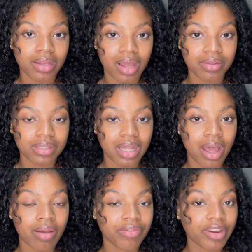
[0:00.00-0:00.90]

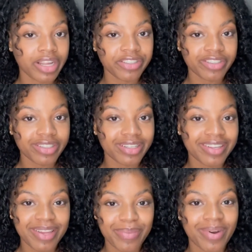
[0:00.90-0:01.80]
lifestyle. If you're interested,
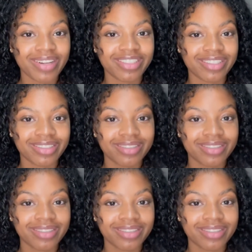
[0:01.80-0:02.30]
keep watching.